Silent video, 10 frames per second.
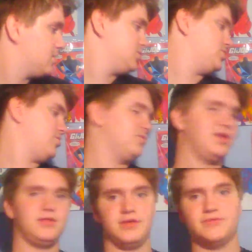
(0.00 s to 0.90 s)
So
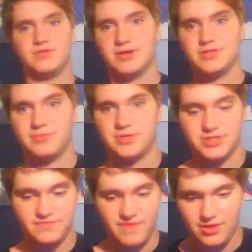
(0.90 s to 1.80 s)
they leave. Sorry, something
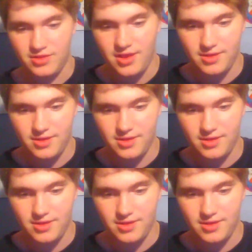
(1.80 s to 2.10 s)
just fell.